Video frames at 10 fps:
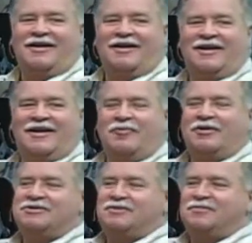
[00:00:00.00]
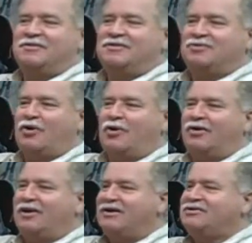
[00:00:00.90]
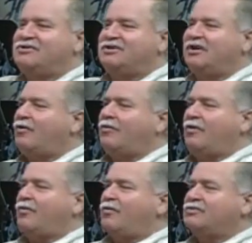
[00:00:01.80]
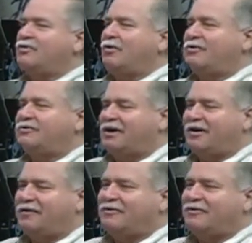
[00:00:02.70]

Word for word: and I reach up to start the engine. He, oh, no, your starter's out.